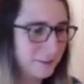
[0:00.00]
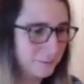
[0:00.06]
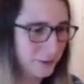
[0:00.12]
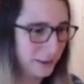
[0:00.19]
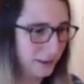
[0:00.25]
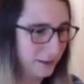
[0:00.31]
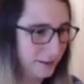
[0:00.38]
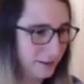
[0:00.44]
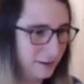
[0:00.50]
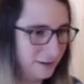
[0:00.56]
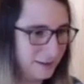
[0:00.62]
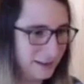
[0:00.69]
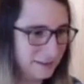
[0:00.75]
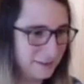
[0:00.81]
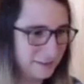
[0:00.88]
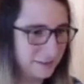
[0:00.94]
But
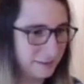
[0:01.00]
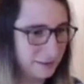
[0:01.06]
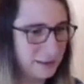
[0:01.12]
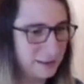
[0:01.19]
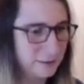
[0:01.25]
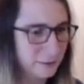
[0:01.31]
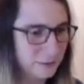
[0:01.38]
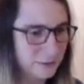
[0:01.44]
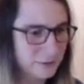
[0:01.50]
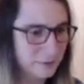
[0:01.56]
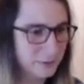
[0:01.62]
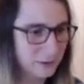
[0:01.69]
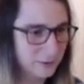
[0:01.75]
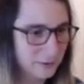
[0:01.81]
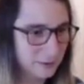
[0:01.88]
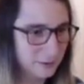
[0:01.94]
that's slow, so we
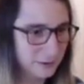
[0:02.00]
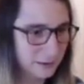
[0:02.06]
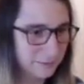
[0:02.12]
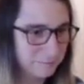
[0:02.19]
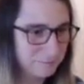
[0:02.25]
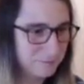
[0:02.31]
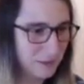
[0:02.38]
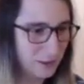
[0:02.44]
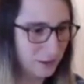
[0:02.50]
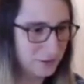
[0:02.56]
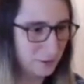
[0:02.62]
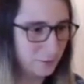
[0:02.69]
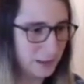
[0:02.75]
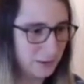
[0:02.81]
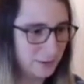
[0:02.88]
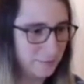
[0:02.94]
don't do it. Also,
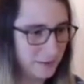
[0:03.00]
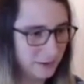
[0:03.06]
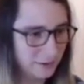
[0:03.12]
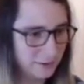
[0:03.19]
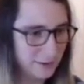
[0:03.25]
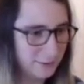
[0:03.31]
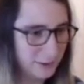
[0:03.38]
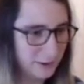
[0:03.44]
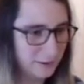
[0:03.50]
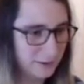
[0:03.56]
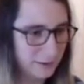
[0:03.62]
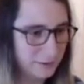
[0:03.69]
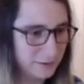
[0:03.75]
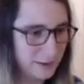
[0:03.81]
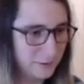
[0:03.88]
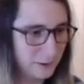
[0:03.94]
welcome to this level.
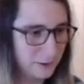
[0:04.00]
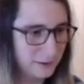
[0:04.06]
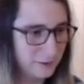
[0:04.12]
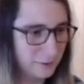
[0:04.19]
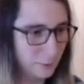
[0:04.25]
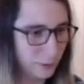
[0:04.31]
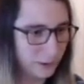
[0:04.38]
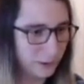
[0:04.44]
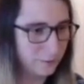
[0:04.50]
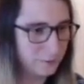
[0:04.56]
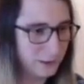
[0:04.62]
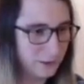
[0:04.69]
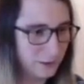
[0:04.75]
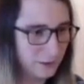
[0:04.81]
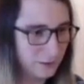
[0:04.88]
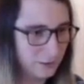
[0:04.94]
This level is weird
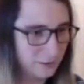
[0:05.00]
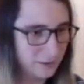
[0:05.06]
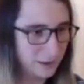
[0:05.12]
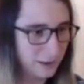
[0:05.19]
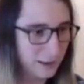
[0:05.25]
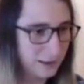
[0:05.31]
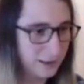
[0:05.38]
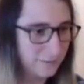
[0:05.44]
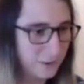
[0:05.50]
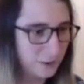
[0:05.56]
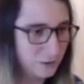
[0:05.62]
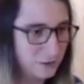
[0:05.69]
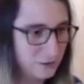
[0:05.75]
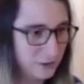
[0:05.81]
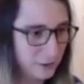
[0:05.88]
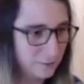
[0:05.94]
because the height of your
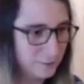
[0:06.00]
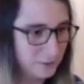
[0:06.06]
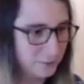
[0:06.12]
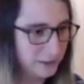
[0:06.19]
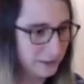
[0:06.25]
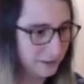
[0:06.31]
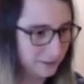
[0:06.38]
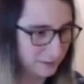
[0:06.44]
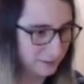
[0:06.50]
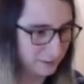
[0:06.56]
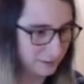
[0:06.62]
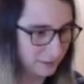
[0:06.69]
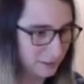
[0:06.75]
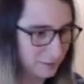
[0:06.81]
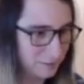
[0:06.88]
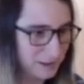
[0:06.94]
jumps
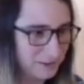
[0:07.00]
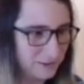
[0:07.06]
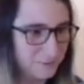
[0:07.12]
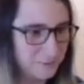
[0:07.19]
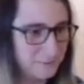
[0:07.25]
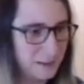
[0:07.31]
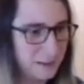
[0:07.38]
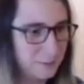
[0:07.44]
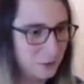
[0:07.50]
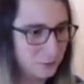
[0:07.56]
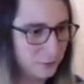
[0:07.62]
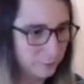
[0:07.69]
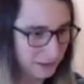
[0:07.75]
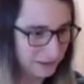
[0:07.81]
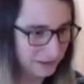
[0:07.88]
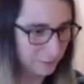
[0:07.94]
is based off of how much
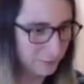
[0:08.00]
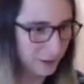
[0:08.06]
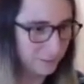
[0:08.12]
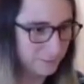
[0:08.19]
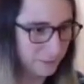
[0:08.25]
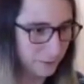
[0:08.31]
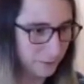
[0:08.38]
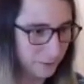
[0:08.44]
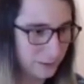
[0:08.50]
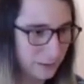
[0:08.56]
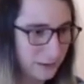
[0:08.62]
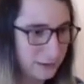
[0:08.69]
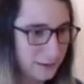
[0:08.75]
momentum you have forward.